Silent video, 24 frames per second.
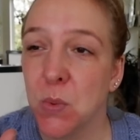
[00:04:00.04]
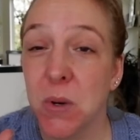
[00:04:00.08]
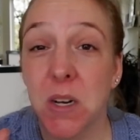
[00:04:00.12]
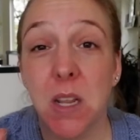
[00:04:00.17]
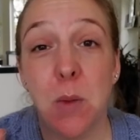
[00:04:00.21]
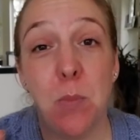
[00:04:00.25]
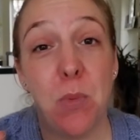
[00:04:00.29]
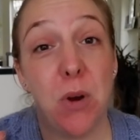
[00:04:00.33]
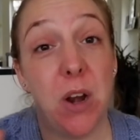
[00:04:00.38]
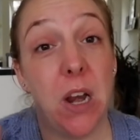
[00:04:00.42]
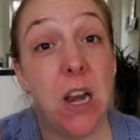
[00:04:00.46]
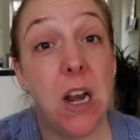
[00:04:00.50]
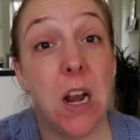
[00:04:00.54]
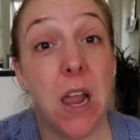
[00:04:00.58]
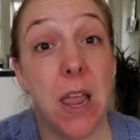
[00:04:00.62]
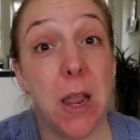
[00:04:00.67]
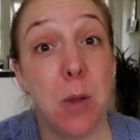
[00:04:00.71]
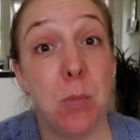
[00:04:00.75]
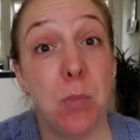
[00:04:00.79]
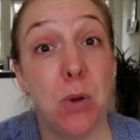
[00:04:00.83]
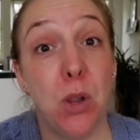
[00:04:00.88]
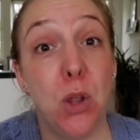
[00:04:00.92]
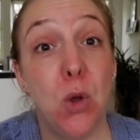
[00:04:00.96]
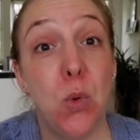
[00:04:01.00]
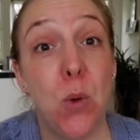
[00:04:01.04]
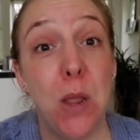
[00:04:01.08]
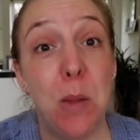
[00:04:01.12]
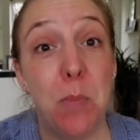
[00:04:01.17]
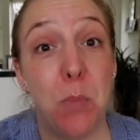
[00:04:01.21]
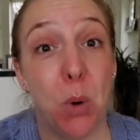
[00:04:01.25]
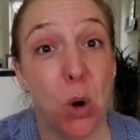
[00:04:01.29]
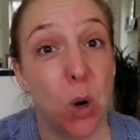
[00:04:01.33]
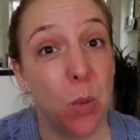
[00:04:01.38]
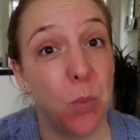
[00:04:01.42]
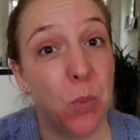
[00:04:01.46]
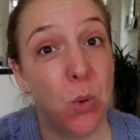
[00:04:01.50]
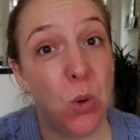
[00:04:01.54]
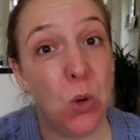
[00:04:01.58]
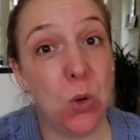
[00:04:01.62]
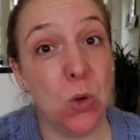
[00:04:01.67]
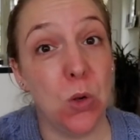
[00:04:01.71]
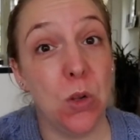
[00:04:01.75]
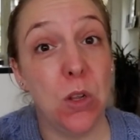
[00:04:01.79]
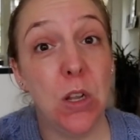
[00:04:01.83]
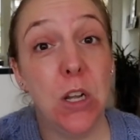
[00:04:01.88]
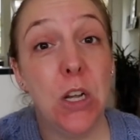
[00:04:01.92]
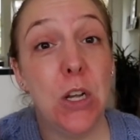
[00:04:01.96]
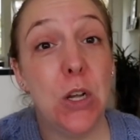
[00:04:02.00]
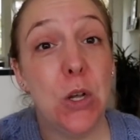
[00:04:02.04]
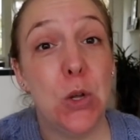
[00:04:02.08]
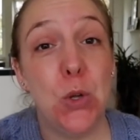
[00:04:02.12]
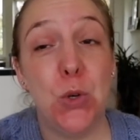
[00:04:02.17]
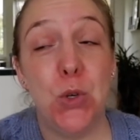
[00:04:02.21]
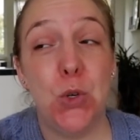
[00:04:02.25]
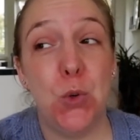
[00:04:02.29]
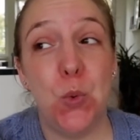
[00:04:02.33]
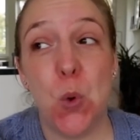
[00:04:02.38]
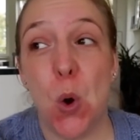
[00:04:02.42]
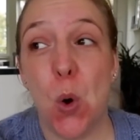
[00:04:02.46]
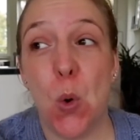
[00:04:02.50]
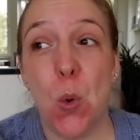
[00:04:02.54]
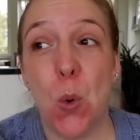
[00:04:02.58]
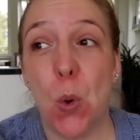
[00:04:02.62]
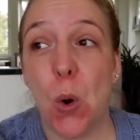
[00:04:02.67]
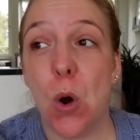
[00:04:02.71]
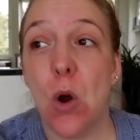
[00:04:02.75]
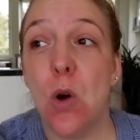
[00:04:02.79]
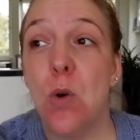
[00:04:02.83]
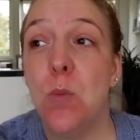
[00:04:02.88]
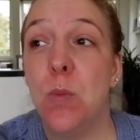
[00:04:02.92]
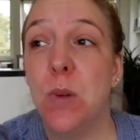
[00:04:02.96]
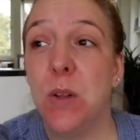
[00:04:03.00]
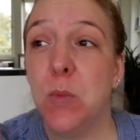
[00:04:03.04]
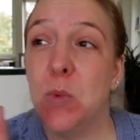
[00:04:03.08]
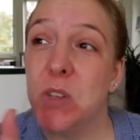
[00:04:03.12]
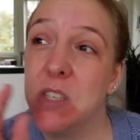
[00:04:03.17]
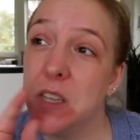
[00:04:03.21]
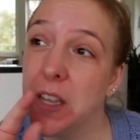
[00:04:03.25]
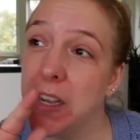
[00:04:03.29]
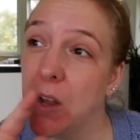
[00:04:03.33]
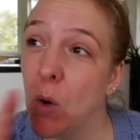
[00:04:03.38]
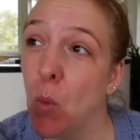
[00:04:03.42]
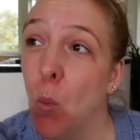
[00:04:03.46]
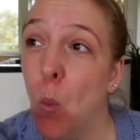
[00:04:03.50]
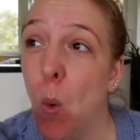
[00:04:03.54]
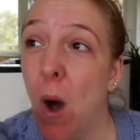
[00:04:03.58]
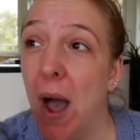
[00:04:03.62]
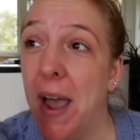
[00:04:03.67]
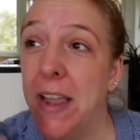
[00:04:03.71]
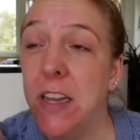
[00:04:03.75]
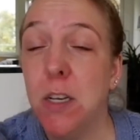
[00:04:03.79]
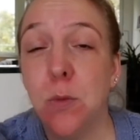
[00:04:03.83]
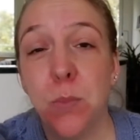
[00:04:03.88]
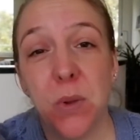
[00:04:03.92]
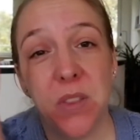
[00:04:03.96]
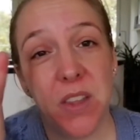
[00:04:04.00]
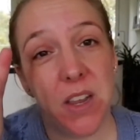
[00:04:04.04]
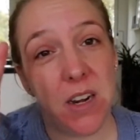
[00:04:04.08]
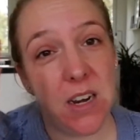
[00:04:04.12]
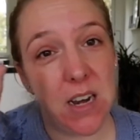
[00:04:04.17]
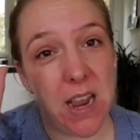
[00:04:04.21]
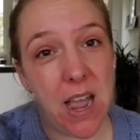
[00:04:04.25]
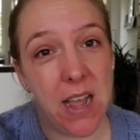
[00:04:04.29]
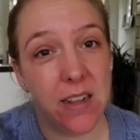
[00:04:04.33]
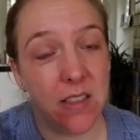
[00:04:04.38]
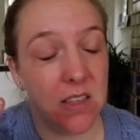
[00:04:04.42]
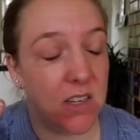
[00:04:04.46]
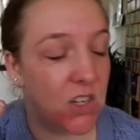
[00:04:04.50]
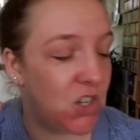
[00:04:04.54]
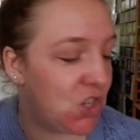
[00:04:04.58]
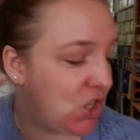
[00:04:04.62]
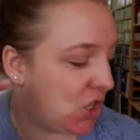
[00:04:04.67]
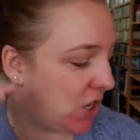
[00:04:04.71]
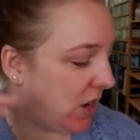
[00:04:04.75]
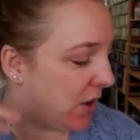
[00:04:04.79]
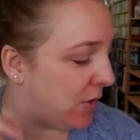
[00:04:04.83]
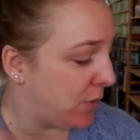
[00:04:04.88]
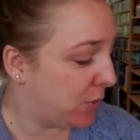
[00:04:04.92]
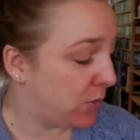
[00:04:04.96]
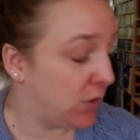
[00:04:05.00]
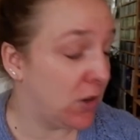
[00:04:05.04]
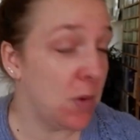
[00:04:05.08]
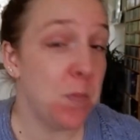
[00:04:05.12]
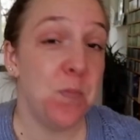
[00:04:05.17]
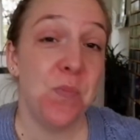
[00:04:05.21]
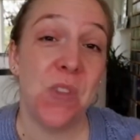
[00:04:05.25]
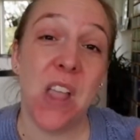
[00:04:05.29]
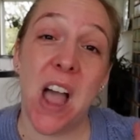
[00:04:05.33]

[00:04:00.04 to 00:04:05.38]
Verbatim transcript: really pretty like bluey purple duochrome. It was like a white but then it had this shift.